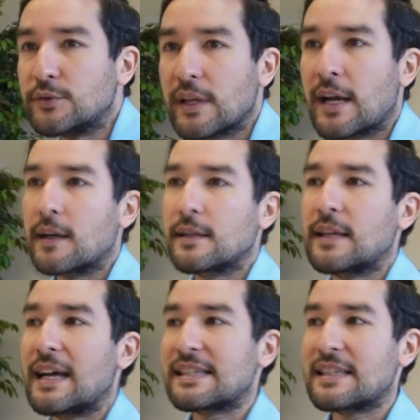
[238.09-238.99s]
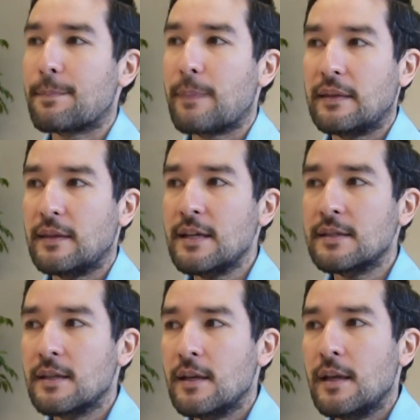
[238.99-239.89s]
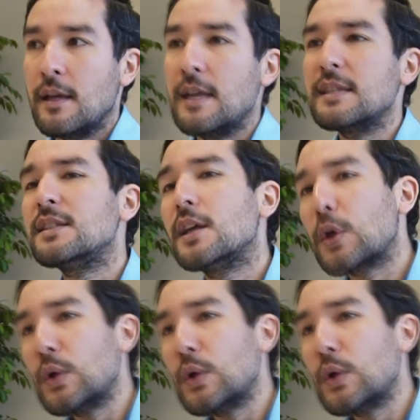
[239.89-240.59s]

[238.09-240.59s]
regarded as an appendix, is not